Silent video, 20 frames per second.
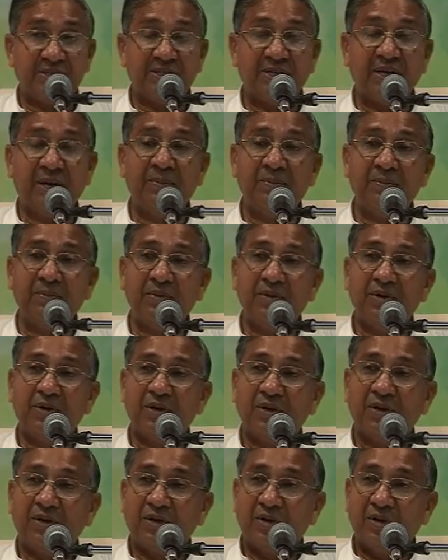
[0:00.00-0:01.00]
some
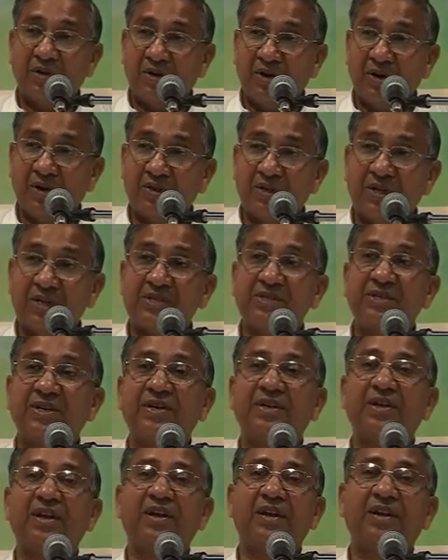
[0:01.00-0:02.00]
on the
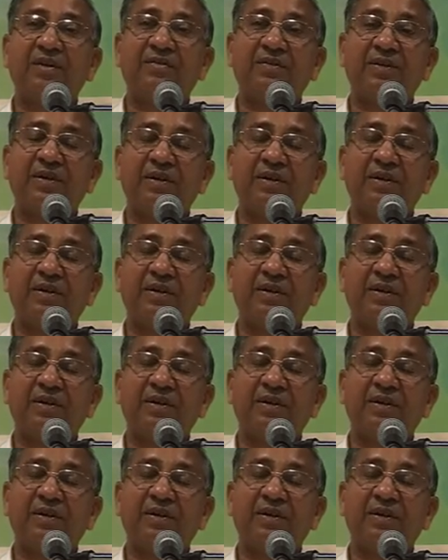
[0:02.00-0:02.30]
subtle level.